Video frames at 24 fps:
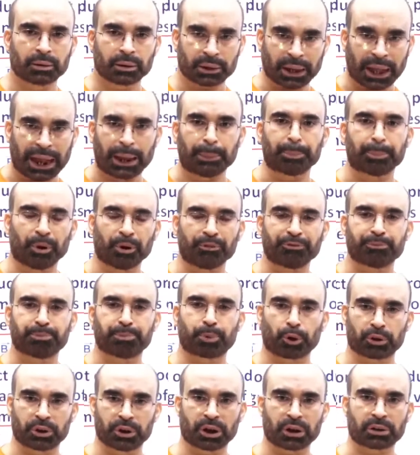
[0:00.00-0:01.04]
type of
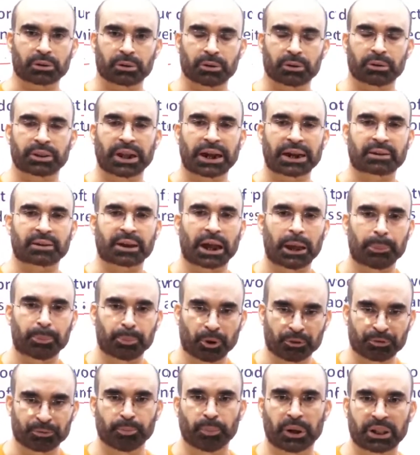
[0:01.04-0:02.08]
product, that type
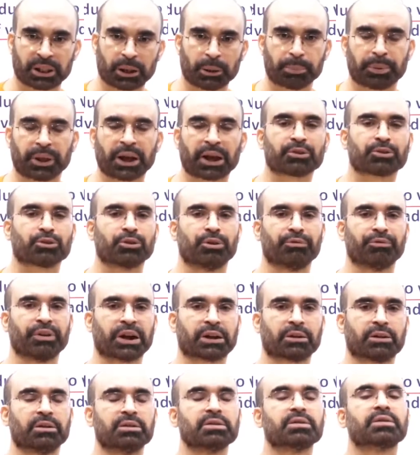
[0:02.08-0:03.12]
of multiplication of
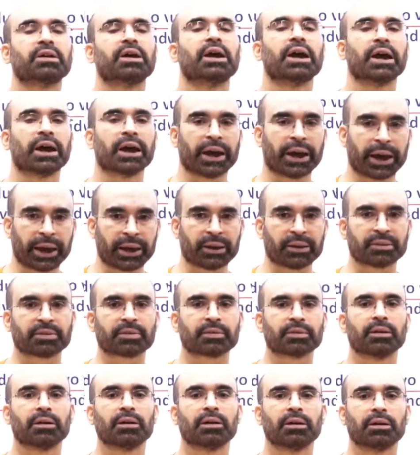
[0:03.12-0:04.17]
vectors is
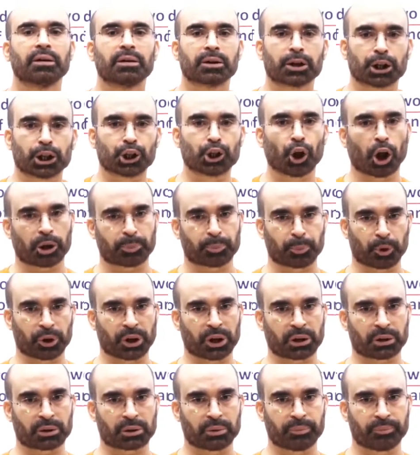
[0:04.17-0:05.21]
dot
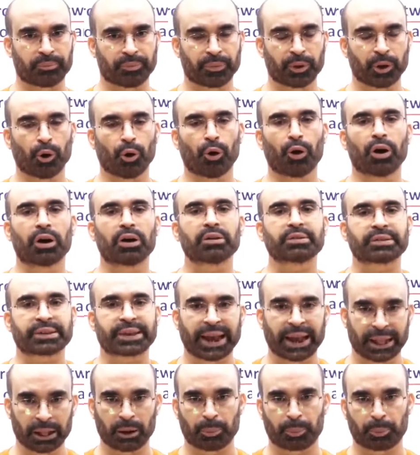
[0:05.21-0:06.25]
product or
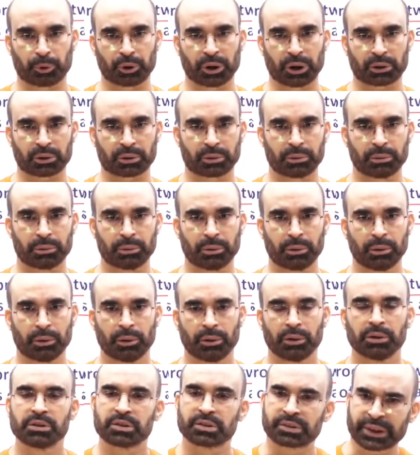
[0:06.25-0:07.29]
scalar product.
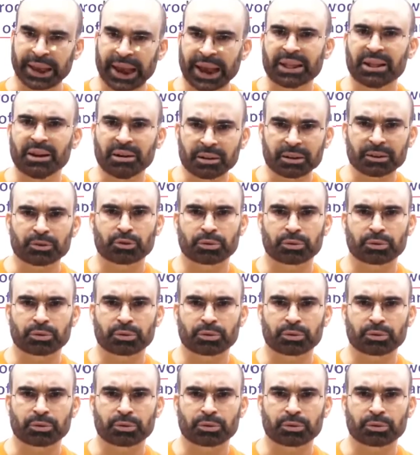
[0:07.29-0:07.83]
Scalar